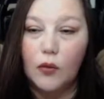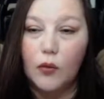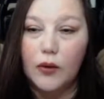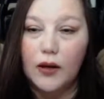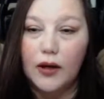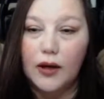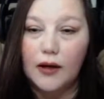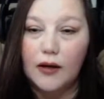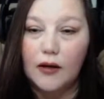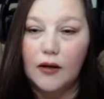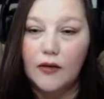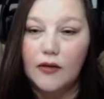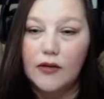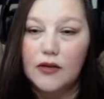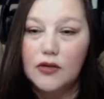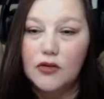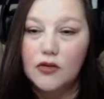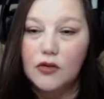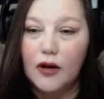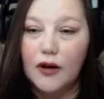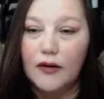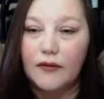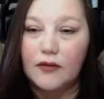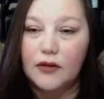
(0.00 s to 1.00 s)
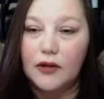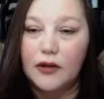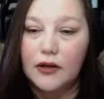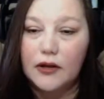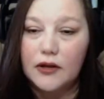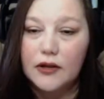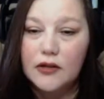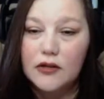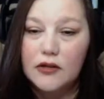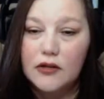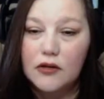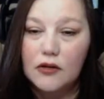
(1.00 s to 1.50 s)
We got all this gravel on
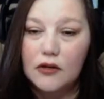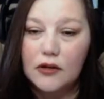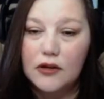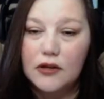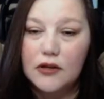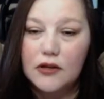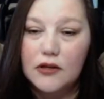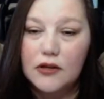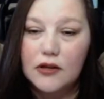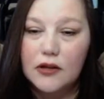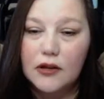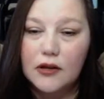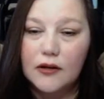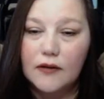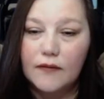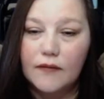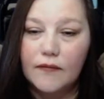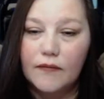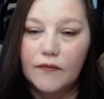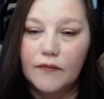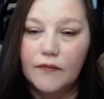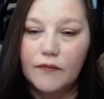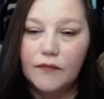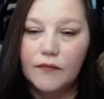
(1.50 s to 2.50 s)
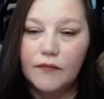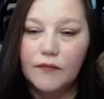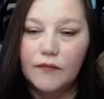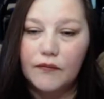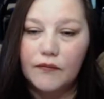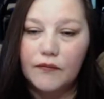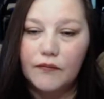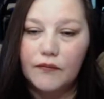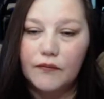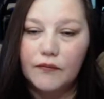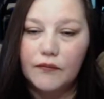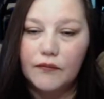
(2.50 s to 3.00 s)
us, so let's see.
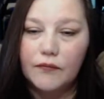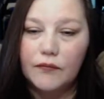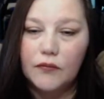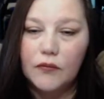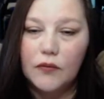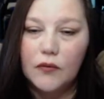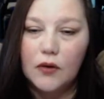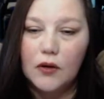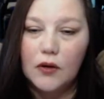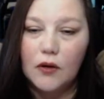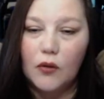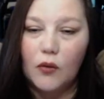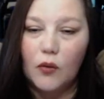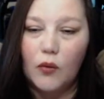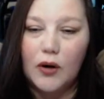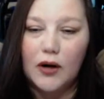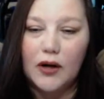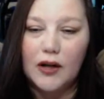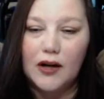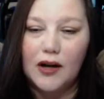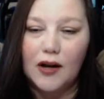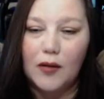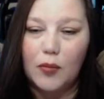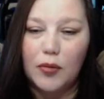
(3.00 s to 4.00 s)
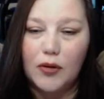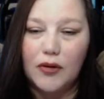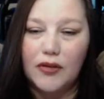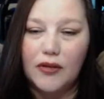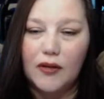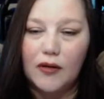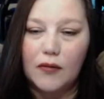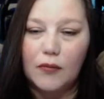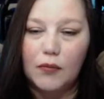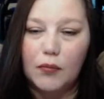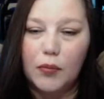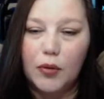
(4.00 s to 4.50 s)
Why did I put
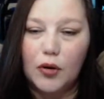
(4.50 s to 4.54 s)
the